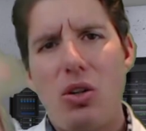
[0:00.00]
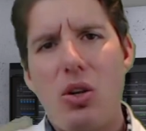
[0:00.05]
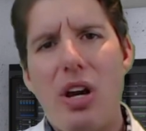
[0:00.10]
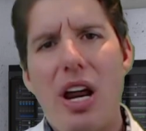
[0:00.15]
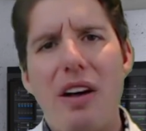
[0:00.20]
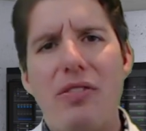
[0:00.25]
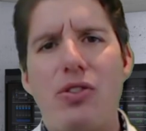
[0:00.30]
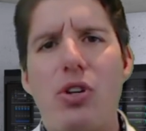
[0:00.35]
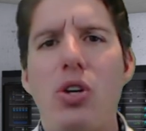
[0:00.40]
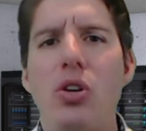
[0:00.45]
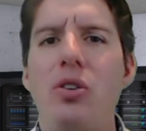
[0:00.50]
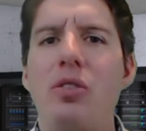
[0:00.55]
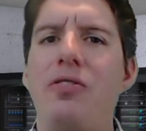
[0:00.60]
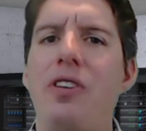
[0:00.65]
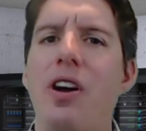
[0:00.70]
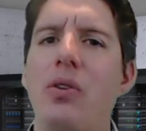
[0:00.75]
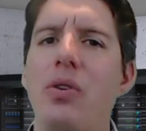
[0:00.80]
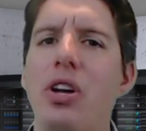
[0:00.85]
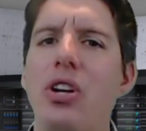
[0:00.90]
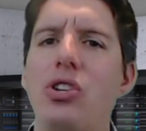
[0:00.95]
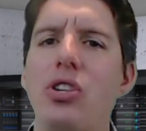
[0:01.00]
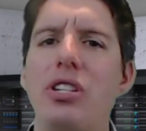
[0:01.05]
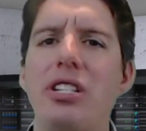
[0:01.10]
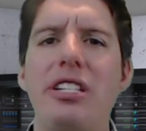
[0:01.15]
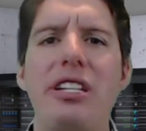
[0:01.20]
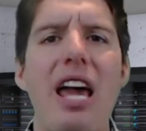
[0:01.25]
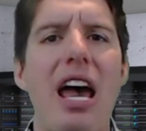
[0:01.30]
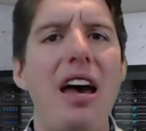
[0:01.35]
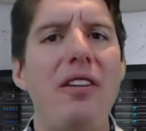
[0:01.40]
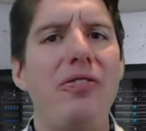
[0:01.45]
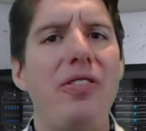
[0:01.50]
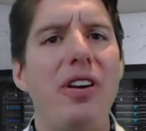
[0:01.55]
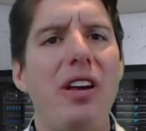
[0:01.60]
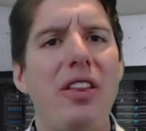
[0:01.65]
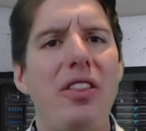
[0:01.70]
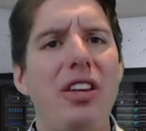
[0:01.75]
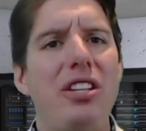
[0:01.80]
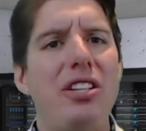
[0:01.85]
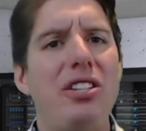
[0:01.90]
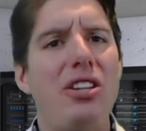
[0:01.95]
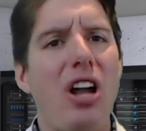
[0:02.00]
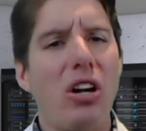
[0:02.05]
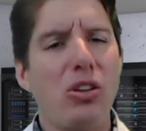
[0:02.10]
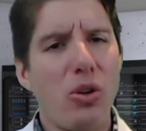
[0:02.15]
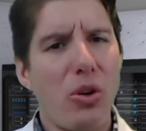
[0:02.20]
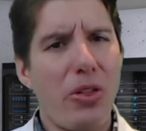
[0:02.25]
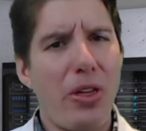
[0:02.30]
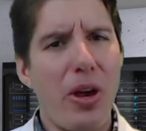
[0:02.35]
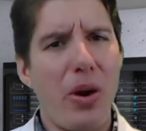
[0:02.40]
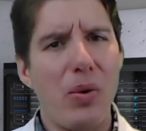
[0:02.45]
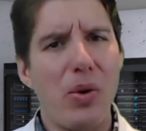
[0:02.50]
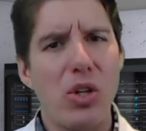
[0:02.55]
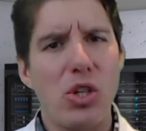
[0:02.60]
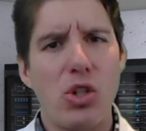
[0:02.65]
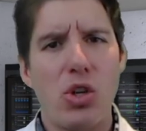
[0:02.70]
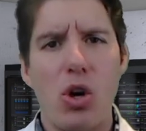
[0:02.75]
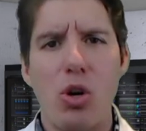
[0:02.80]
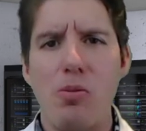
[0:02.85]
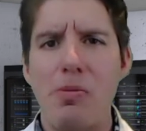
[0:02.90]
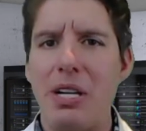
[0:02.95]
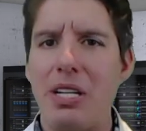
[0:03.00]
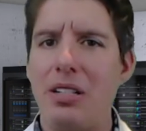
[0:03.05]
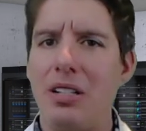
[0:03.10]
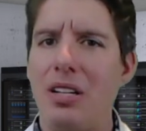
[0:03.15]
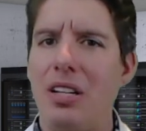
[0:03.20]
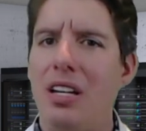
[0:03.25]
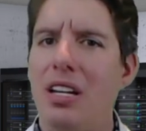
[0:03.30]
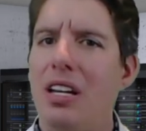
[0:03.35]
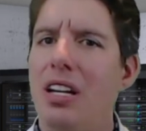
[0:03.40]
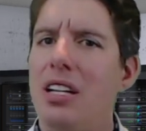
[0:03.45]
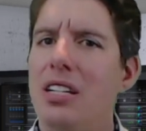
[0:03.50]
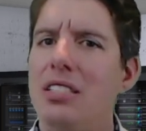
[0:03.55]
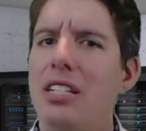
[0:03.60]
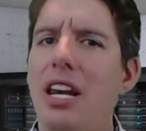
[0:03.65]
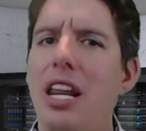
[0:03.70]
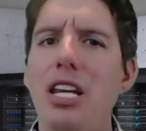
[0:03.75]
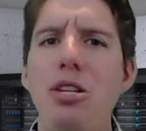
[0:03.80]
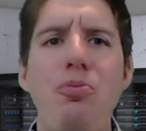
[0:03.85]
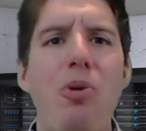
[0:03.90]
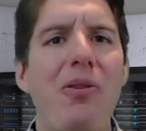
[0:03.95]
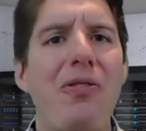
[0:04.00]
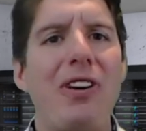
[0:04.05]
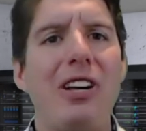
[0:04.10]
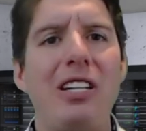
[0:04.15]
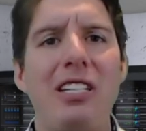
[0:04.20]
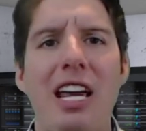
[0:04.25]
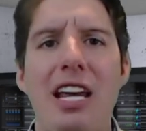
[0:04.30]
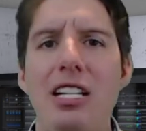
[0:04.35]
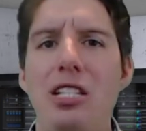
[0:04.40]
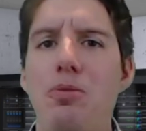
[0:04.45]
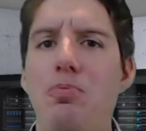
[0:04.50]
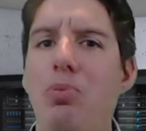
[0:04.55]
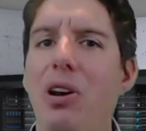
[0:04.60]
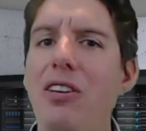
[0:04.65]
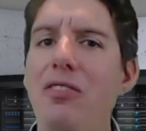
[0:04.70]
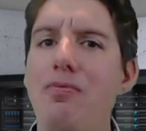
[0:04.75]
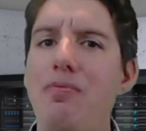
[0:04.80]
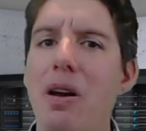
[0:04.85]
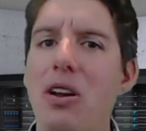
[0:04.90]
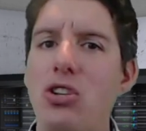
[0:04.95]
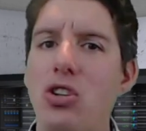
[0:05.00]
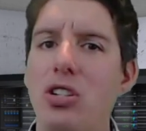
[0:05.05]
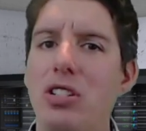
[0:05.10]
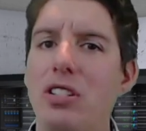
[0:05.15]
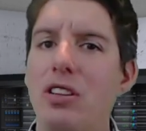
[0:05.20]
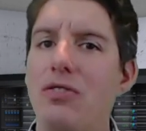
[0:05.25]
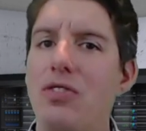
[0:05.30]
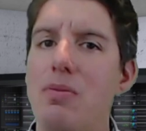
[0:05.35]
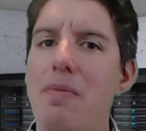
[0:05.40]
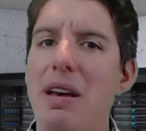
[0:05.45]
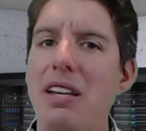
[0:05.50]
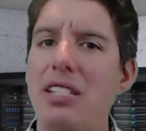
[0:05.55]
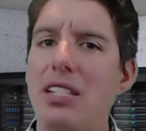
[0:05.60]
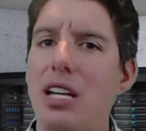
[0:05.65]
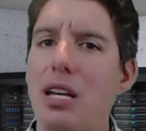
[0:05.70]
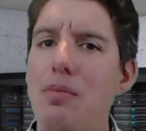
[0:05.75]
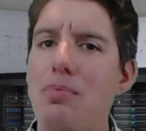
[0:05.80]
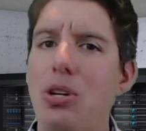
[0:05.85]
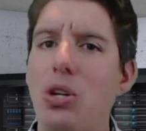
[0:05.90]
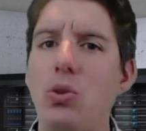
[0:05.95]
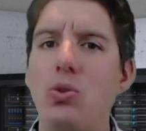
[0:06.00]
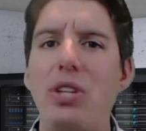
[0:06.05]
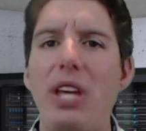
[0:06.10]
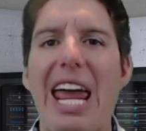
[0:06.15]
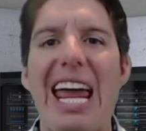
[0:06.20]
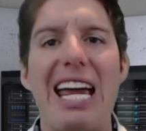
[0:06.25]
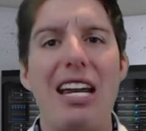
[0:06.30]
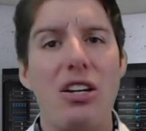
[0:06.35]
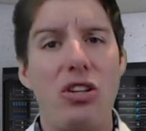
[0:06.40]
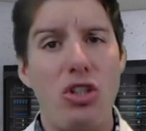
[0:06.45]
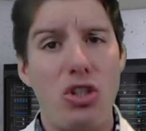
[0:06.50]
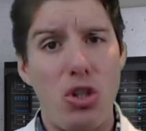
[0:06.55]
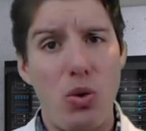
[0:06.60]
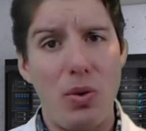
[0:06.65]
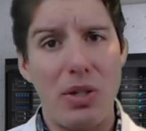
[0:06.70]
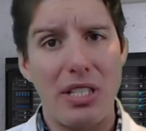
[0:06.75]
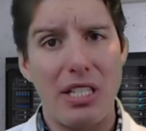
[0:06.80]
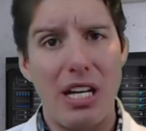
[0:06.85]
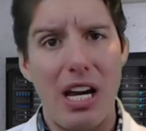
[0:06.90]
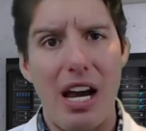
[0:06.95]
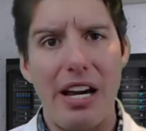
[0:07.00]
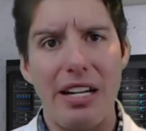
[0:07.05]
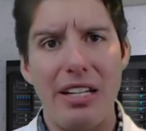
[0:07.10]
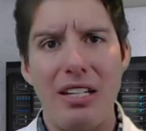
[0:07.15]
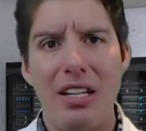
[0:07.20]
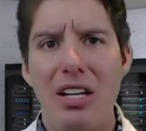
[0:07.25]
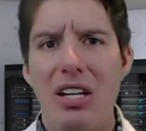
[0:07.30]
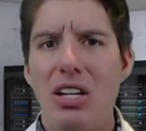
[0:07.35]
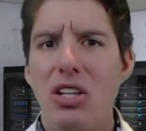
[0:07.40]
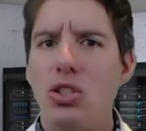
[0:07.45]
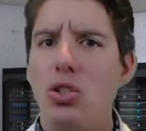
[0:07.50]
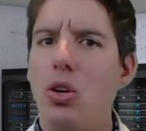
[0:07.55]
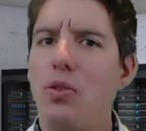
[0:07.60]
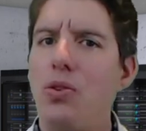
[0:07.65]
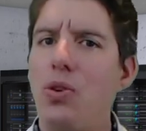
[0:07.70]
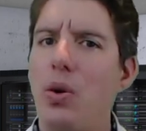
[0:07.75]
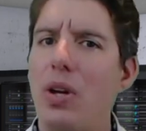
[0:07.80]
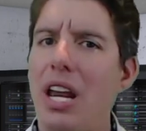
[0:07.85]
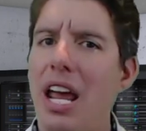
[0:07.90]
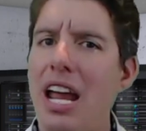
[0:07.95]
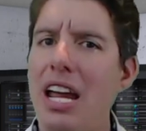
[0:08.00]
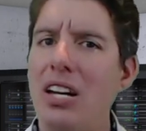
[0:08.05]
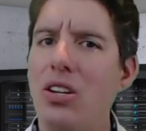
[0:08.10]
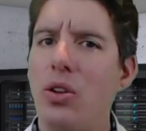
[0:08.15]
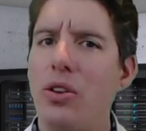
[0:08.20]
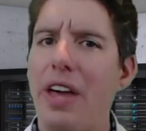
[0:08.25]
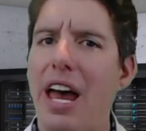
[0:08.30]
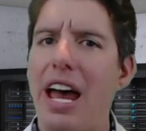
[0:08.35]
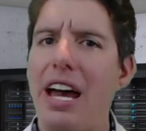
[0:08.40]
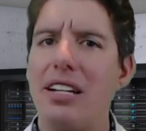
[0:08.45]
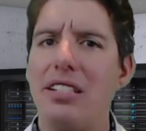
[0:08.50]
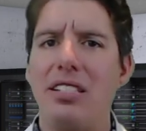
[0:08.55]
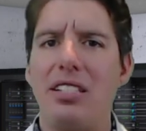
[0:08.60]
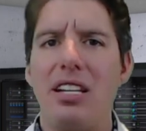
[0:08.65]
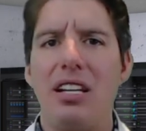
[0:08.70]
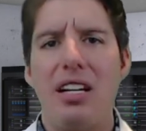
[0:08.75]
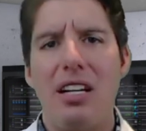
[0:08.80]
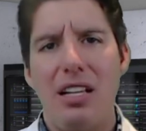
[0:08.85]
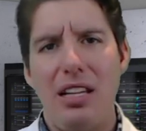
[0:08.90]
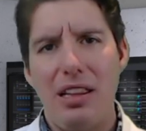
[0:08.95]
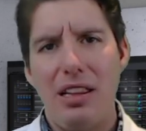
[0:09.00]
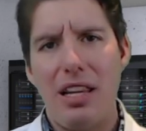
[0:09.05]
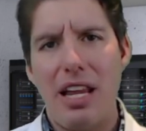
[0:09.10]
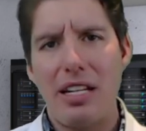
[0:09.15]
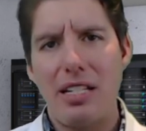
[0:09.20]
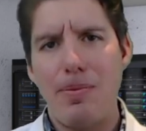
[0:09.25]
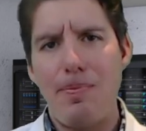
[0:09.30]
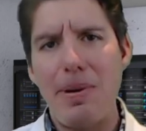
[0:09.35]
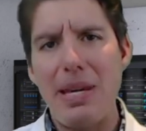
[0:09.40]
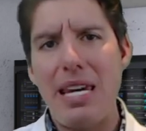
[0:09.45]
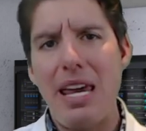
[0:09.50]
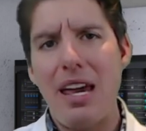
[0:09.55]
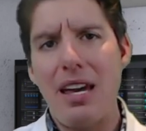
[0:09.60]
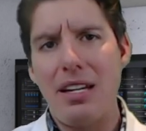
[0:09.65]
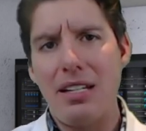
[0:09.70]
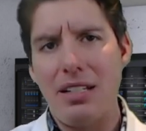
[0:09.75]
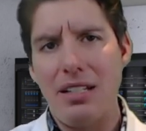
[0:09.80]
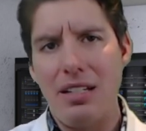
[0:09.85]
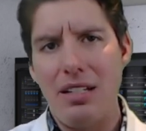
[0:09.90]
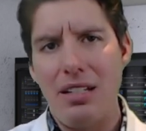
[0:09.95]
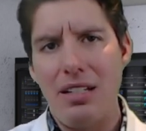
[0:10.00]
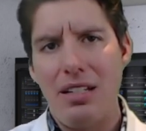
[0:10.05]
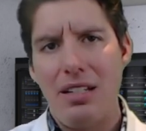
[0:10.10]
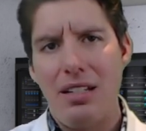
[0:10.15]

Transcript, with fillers: Good afternoon, Foundation staff. This is Dr. Theron Sherman. Today's briefing contains brief mentions of domestic abuse and suicide, so if you can handle that, let's begin.